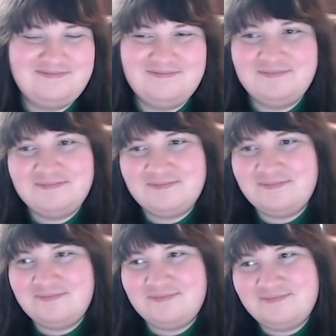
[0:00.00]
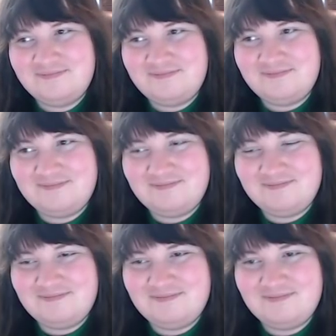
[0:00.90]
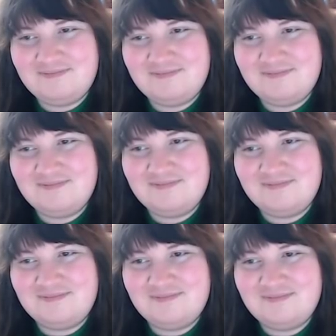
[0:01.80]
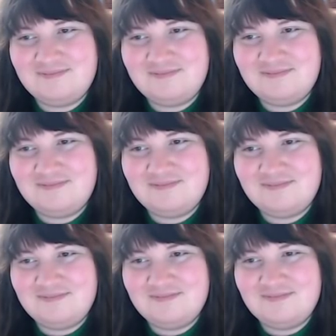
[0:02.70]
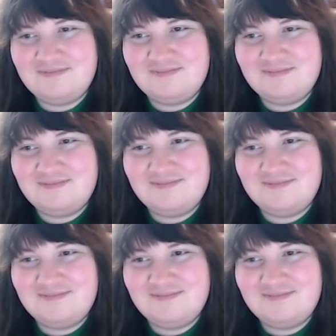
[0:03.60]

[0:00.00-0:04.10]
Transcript: (not speaking)